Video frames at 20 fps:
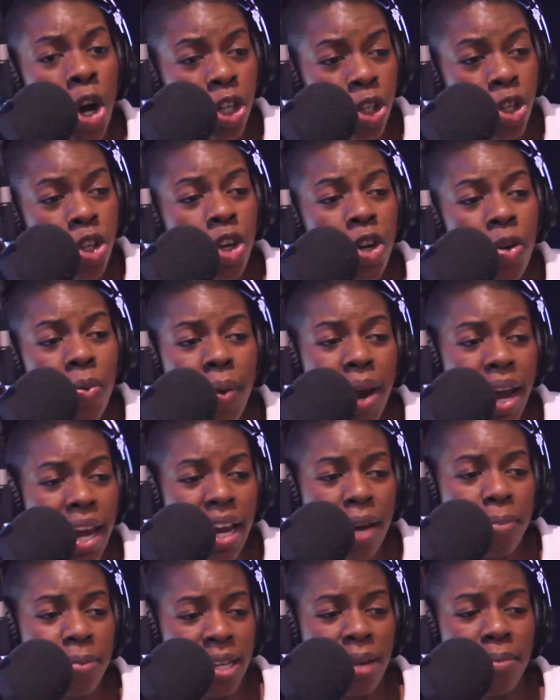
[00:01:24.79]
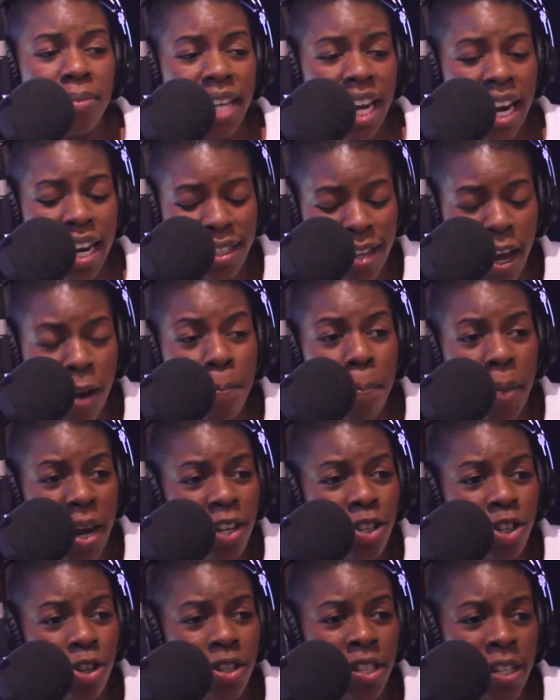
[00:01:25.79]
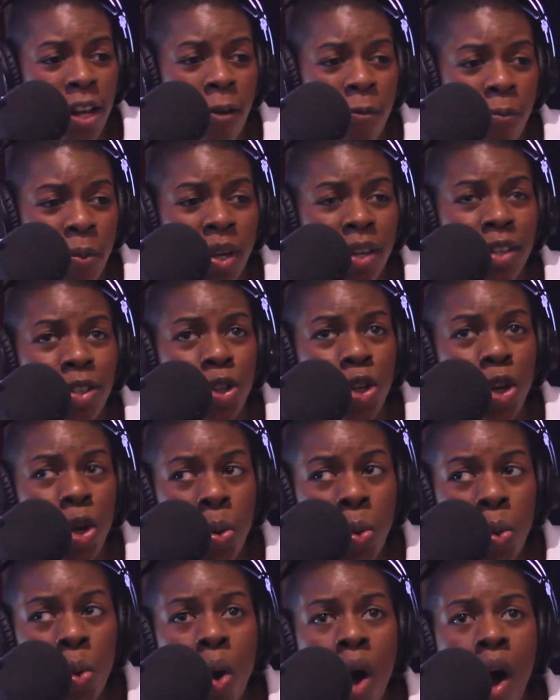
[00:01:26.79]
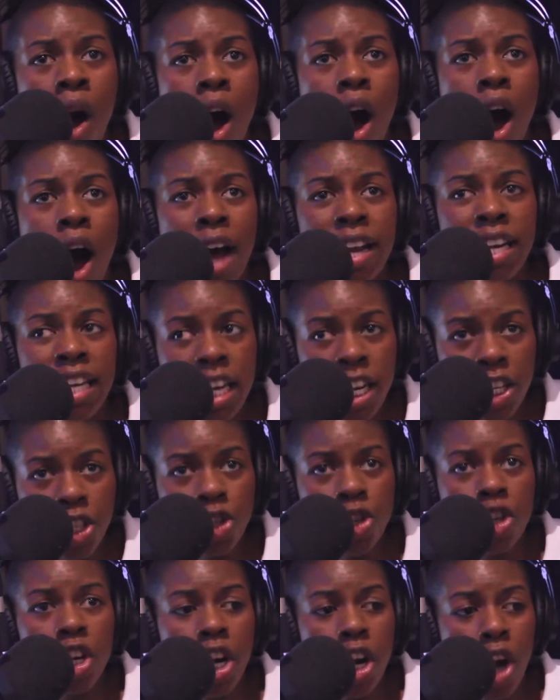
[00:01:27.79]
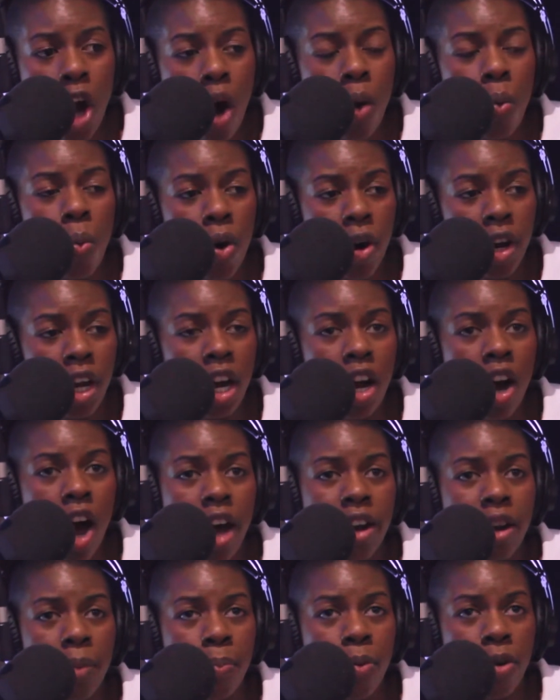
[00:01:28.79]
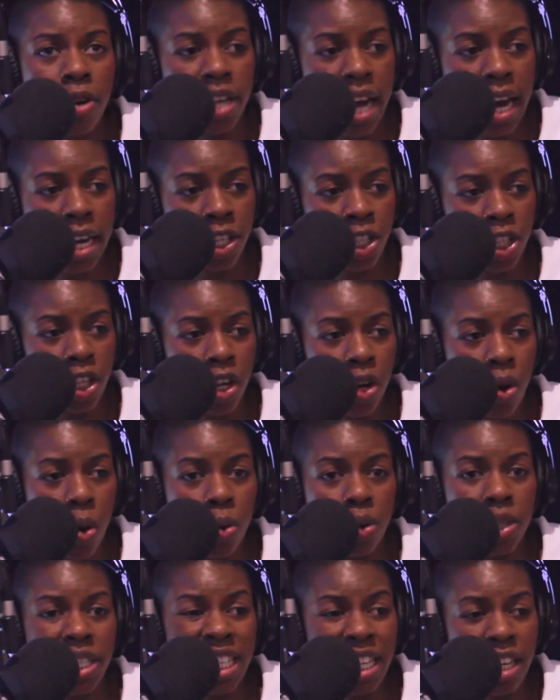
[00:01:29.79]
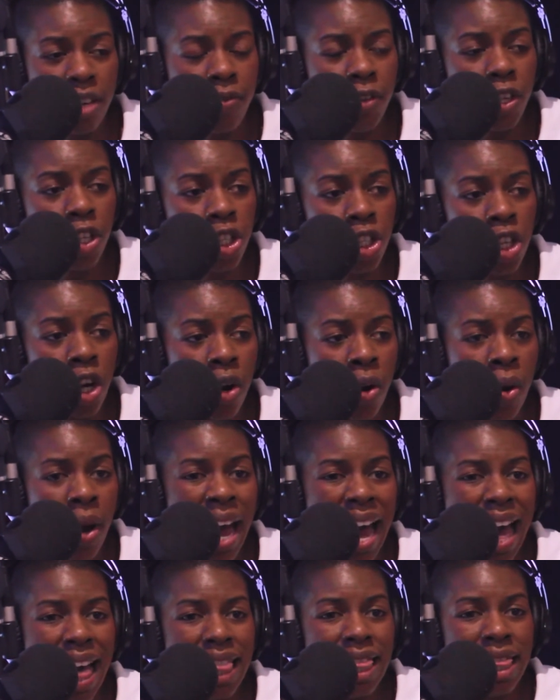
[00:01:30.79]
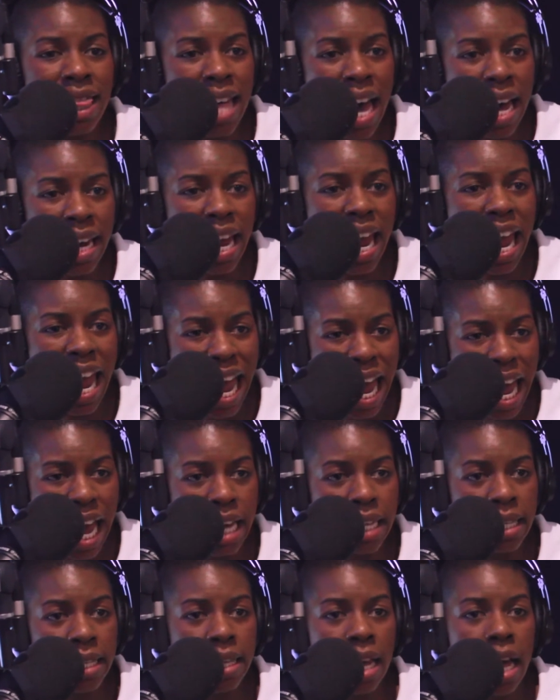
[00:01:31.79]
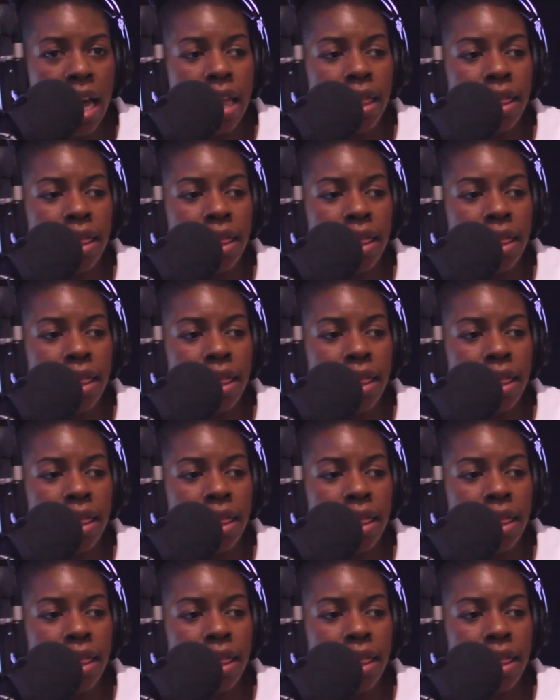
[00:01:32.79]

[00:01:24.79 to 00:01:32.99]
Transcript: do you wake up some days and pinch yourself because you literally are working on a production or TV show that is